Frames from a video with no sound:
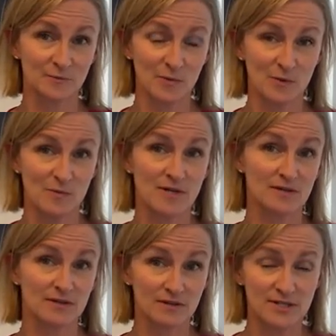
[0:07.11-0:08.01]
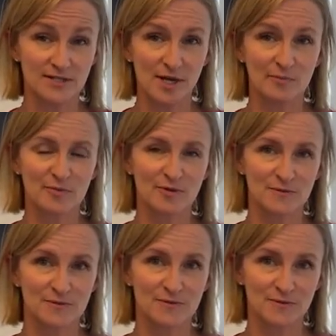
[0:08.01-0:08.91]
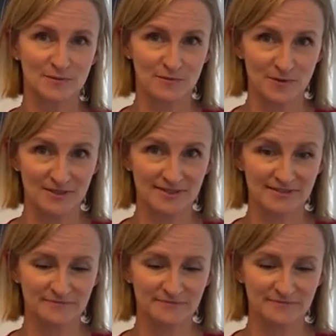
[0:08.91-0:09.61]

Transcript: where we're one of the largest copper producers in the world.